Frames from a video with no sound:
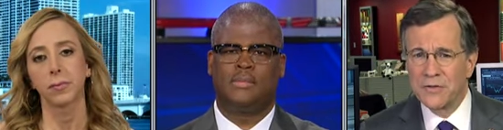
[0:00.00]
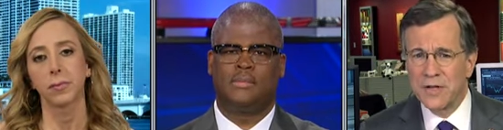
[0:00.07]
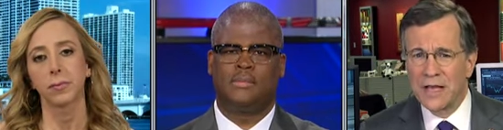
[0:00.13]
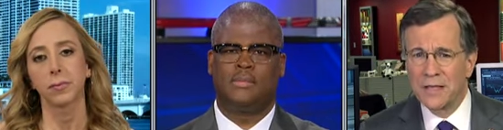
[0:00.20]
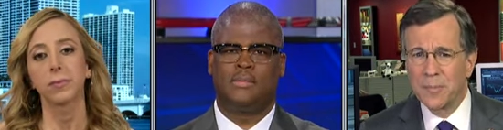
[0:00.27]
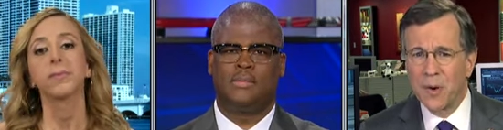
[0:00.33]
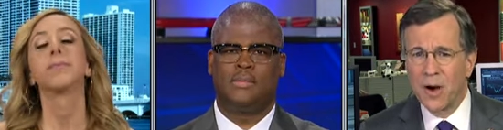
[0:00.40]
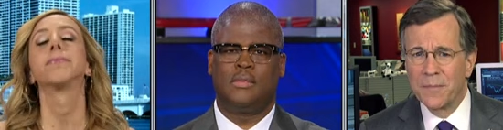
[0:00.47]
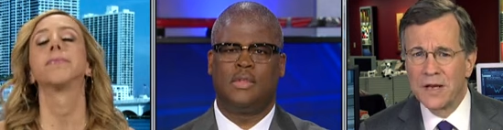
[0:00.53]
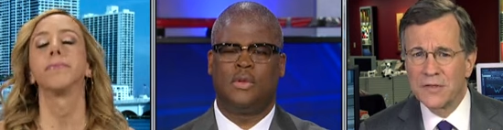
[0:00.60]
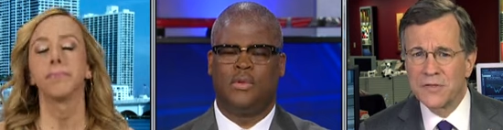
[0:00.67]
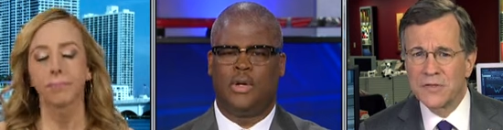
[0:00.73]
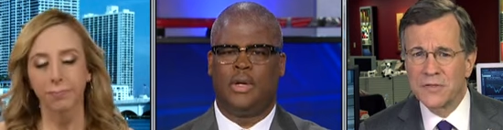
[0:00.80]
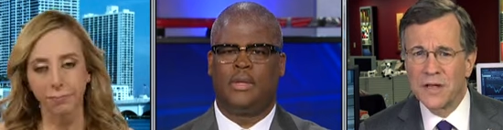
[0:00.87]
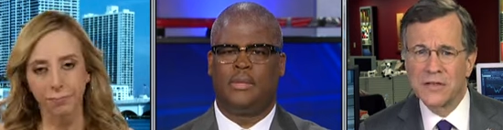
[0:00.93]
Speaker 1: State
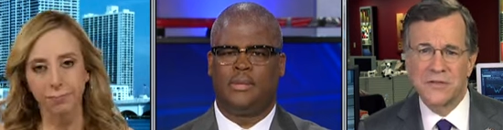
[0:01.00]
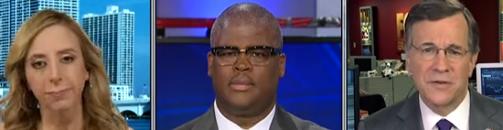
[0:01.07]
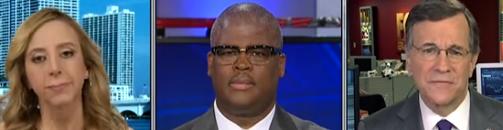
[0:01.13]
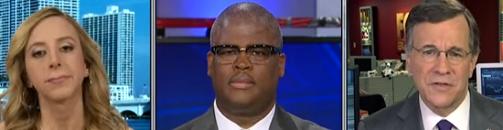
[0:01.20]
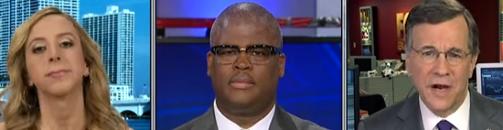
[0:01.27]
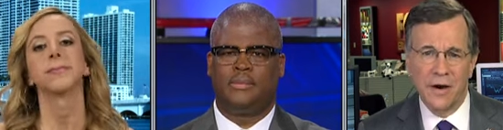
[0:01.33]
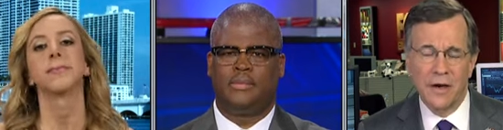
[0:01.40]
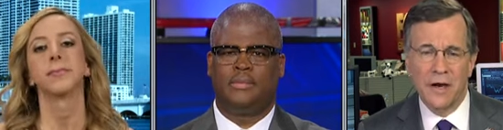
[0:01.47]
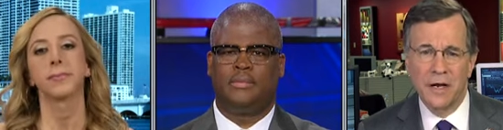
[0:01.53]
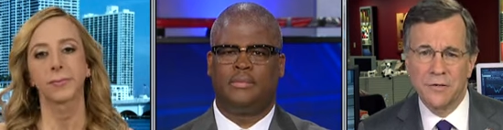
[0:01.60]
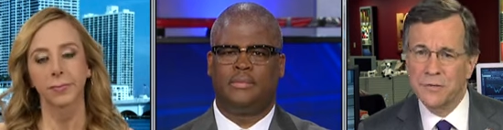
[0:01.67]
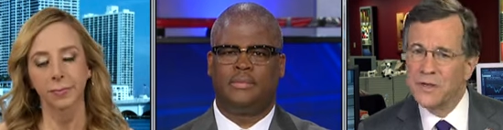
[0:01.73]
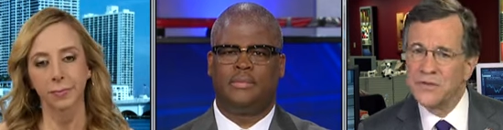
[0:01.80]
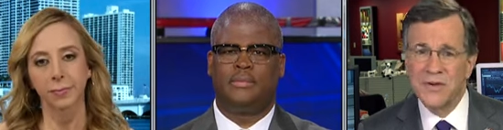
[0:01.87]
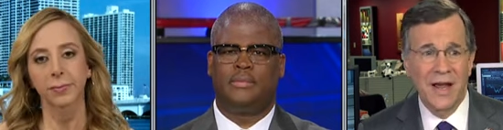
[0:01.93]
Department has right. a list of terror
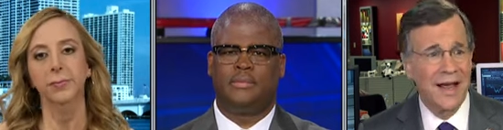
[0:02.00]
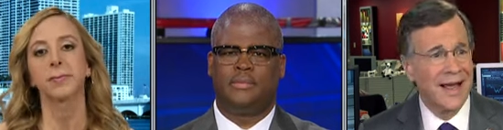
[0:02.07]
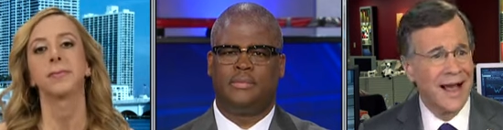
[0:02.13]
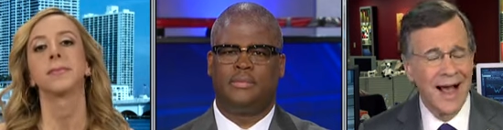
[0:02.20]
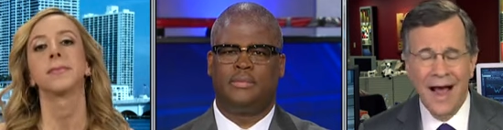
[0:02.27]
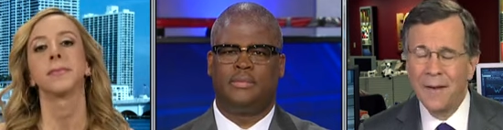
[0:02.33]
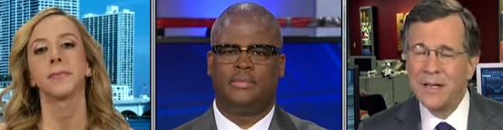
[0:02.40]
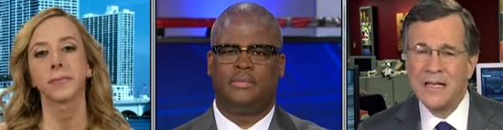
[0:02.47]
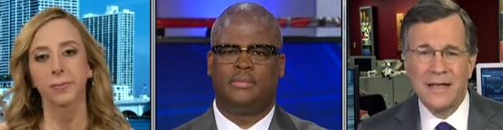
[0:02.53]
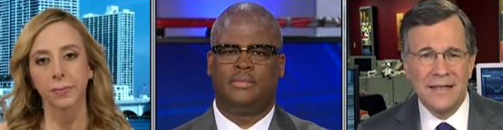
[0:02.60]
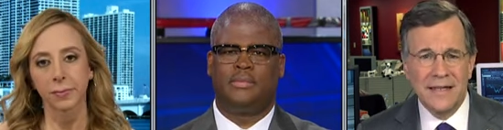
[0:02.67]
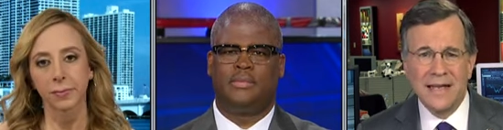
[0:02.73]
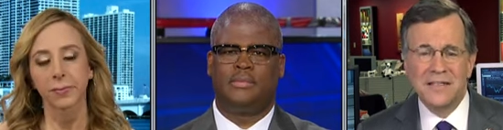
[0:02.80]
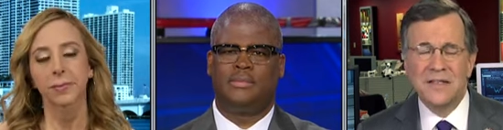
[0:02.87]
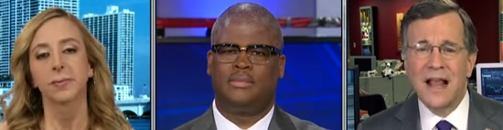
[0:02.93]
countries. I
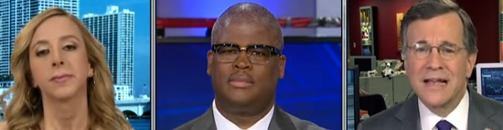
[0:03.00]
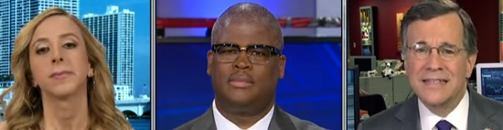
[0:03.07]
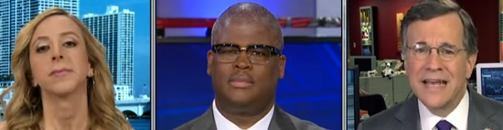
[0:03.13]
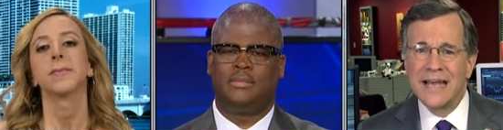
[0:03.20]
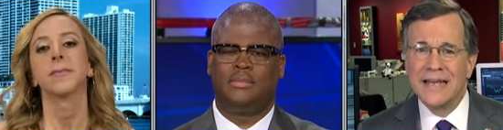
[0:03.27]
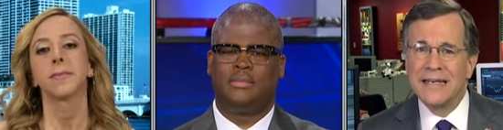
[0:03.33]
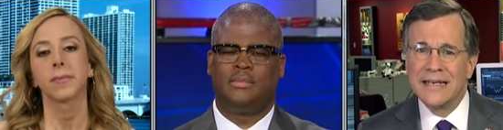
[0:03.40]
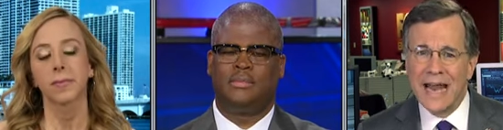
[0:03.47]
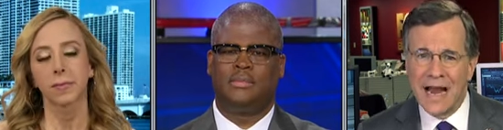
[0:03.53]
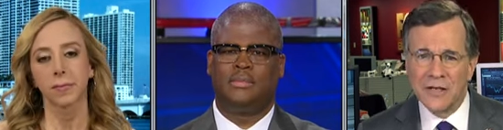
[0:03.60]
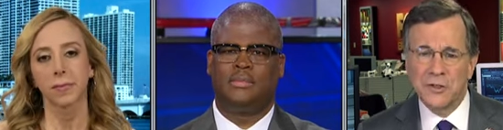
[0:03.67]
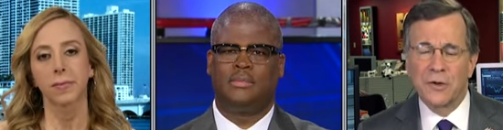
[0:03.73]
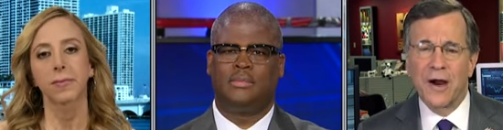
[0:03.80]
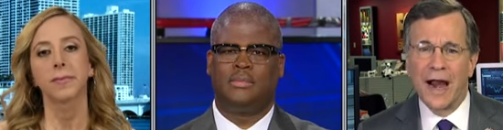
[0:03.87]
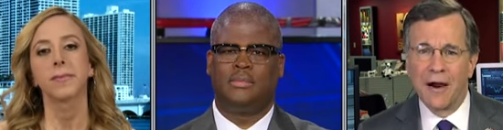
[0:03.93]
mean, that's like taking
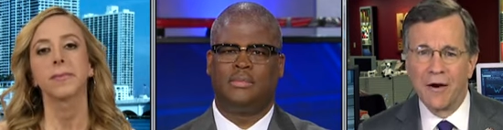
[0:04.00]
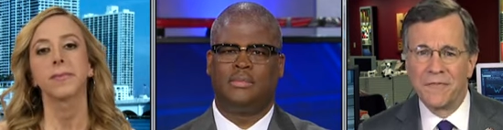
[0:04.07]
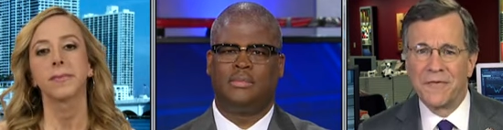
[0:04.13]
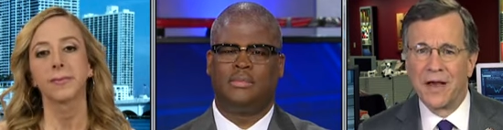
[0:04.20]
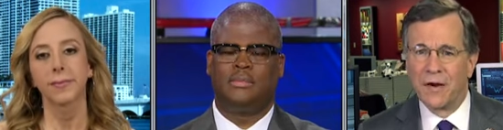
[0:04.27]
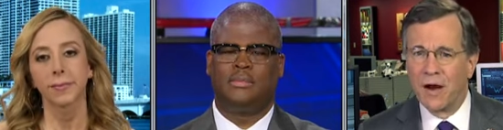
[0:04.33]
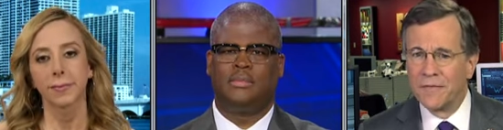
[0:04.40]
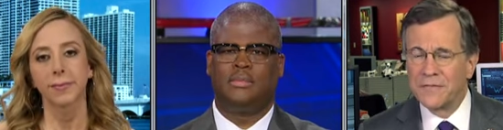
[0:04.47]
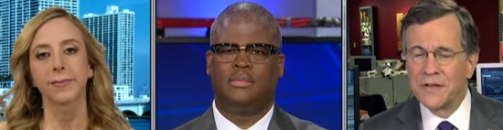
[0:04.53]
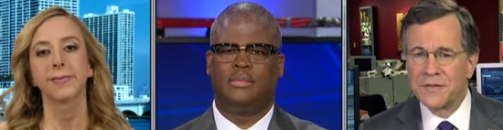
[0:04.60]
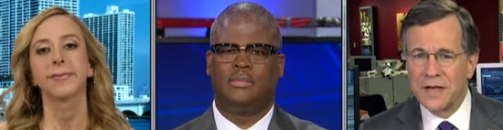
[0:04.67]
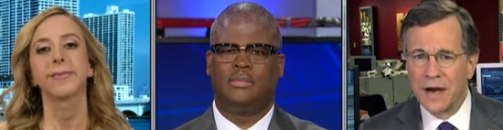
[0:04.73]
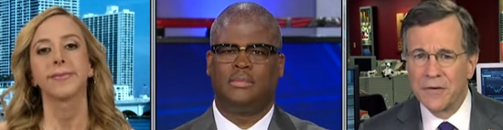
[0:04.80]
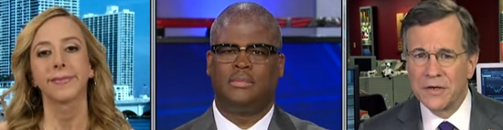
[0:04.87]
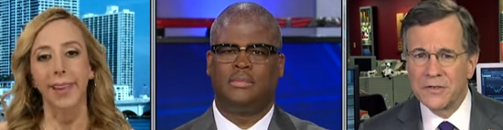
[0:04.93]
Yasser Arafat off
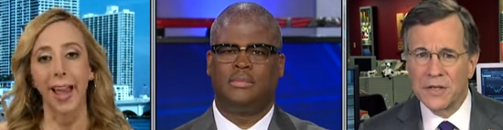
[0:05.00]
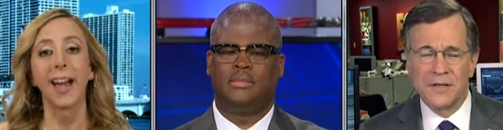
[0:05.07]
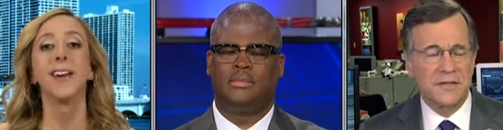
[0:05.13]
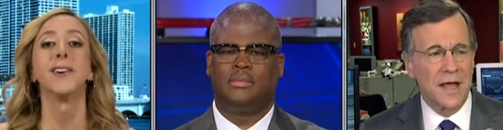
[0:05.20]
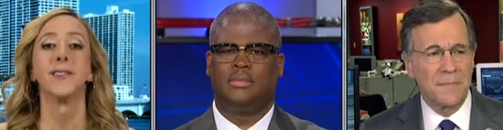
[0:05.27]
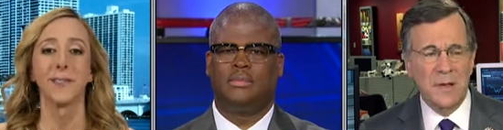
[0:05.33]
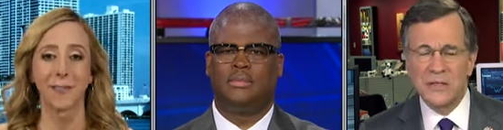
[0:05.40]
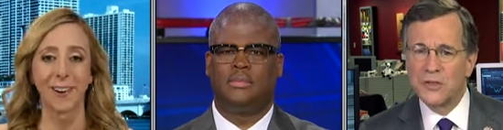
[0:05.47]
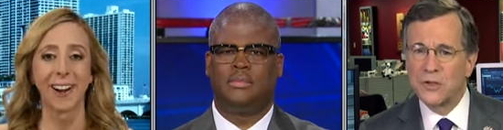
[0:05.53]
the terrorist list. They've been